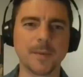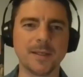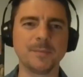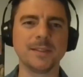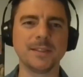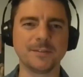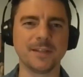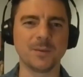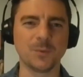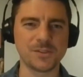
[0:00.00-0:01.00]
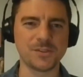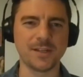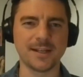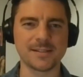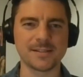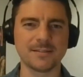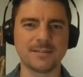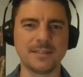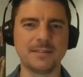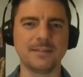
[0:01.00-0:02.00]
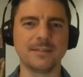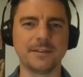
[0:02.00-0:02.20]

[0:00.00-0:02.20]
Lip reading: I believe that once you guys did